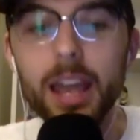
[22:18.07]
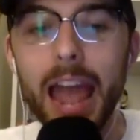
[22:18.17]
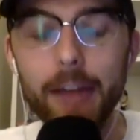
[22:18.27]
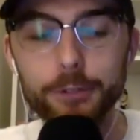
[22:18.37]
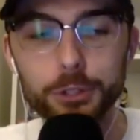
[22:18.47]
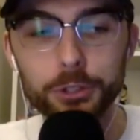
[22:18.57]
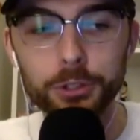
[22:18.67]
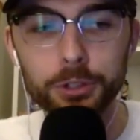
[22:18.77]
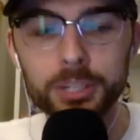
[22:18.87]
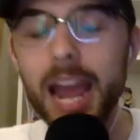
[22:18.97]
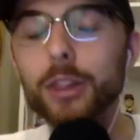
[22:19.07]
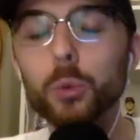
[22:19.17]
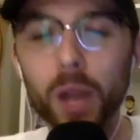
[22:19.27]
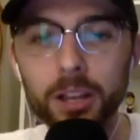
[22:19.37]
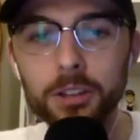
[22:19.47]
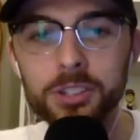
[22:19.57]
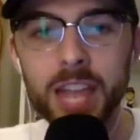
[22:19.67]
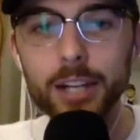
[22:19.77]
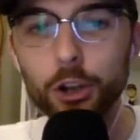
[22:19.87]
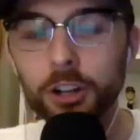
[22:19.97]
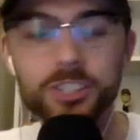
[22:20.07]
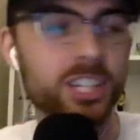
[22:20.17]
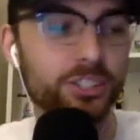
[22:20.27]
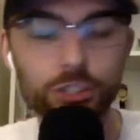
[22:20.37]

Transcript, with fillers: after Tyler Wells had gone six